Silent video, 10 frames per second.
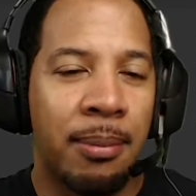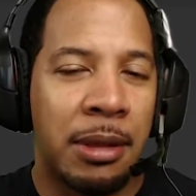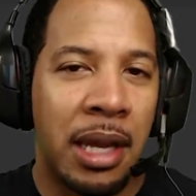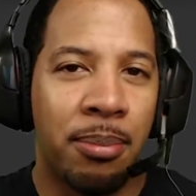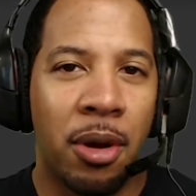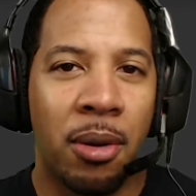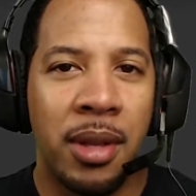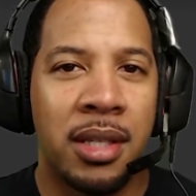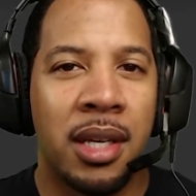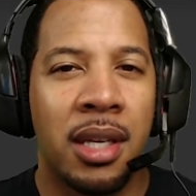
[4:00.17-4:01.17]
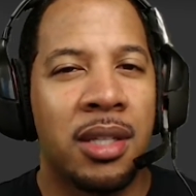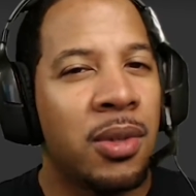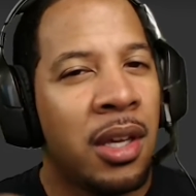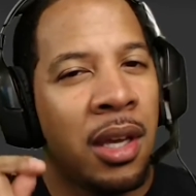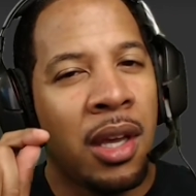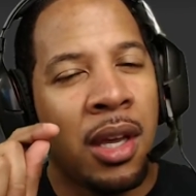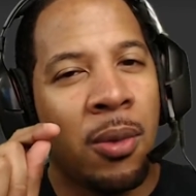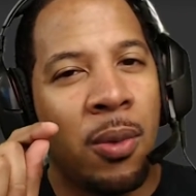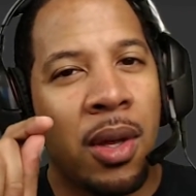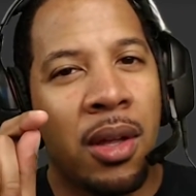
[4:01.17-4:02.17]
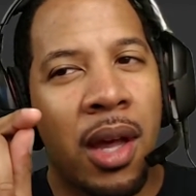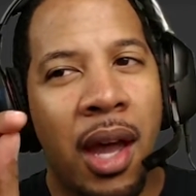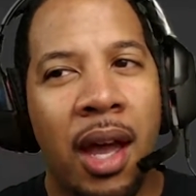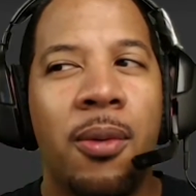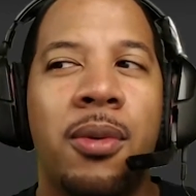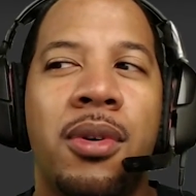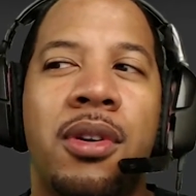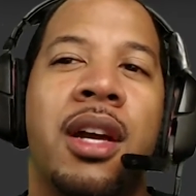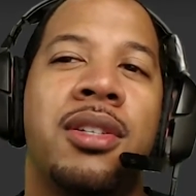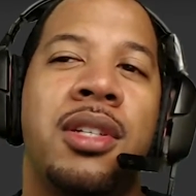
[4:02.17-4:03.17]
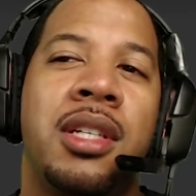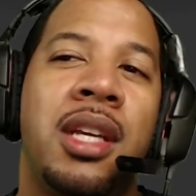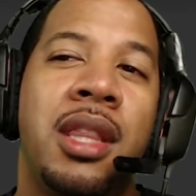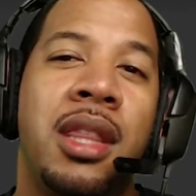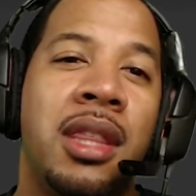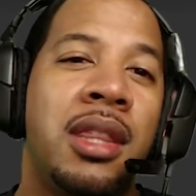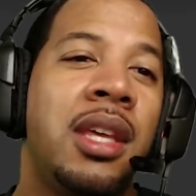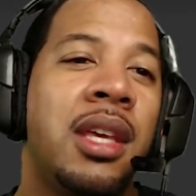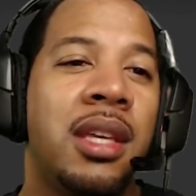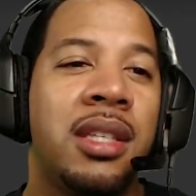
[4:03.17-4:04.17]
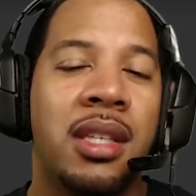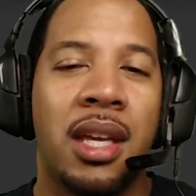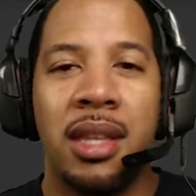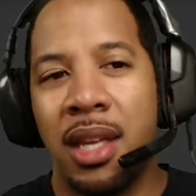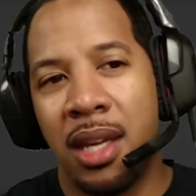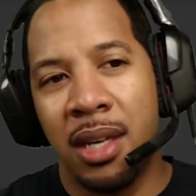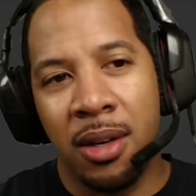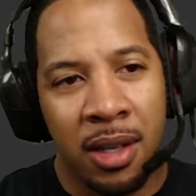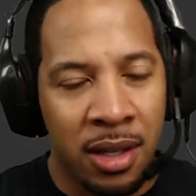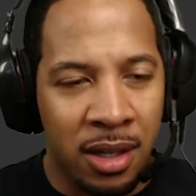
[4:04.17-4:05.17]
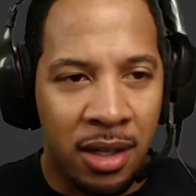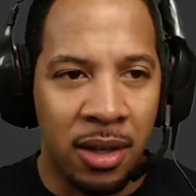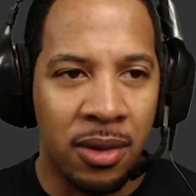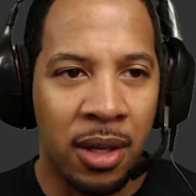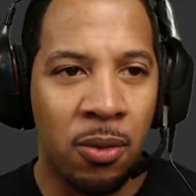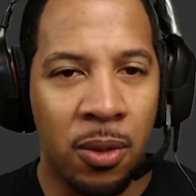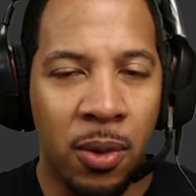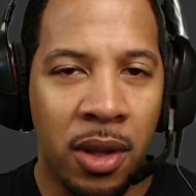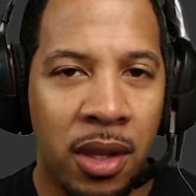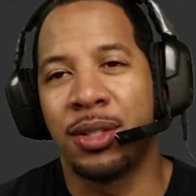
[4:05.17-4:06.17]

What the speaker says: light bulb that says, well, I would have actually did this, and then, you know, they run with it.